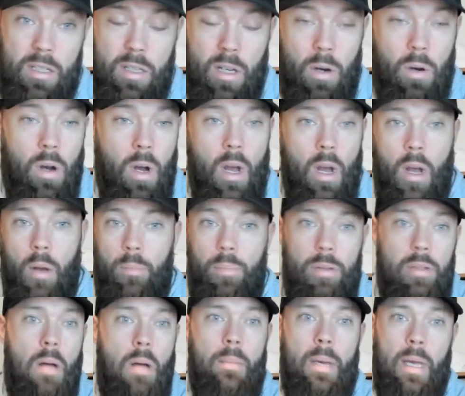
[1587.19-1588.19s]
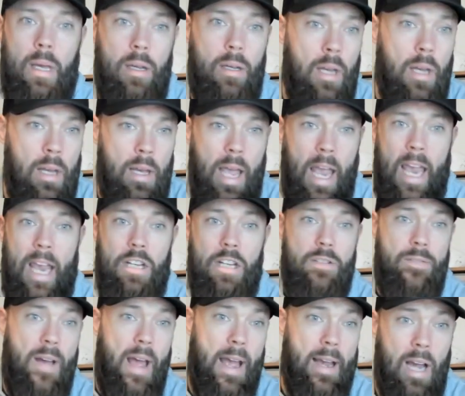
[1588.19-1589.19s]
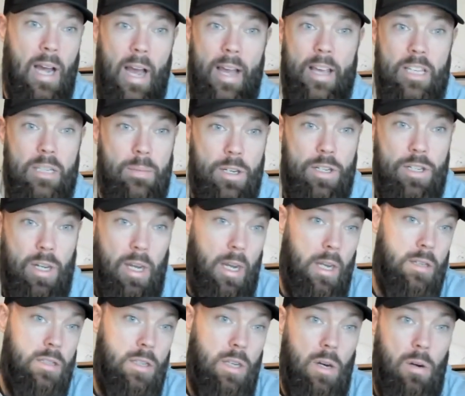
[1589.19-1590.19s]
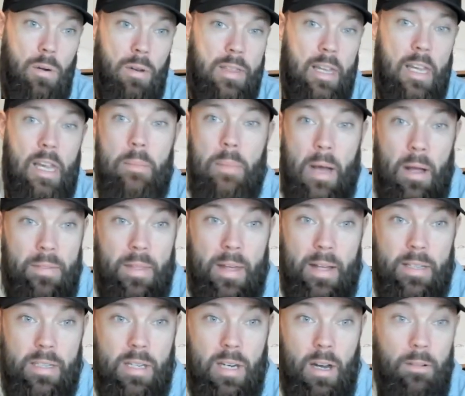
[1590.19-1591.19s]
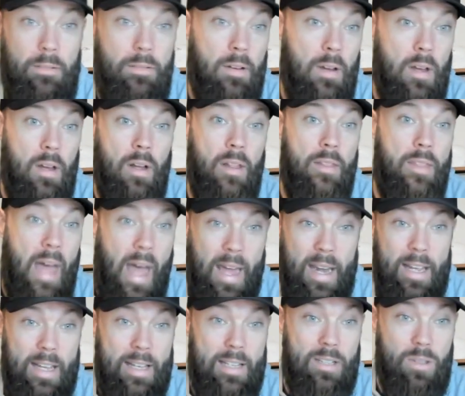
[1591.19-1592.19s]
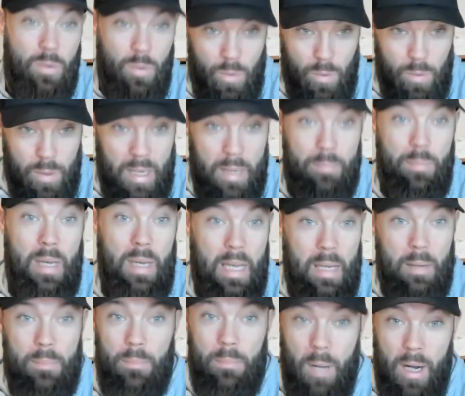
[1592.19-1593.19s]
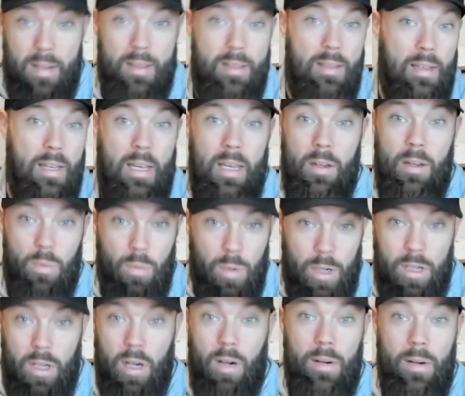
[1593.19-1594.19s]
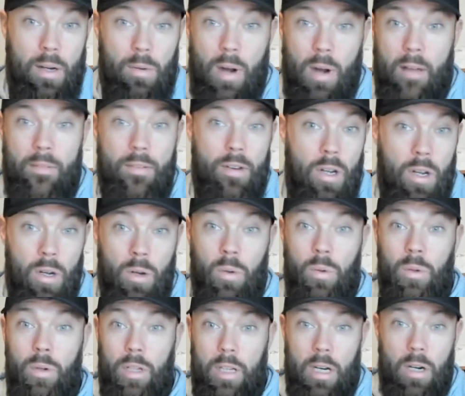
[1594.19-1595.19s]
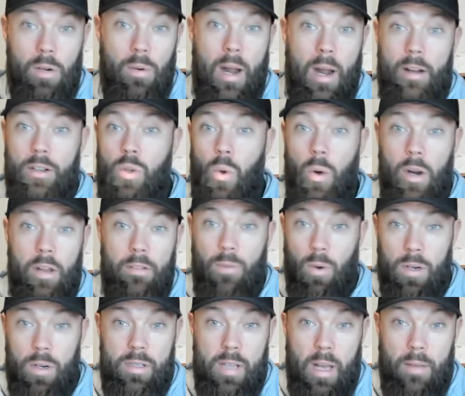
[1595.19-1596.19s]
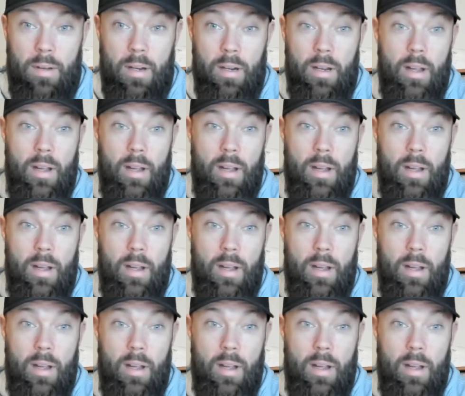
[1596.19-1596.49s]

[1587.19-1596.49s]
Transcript: So plumbing, HVAC, ice machines, you don't think about that stuff. That is repeat monthly recurring revenue year round 24/7.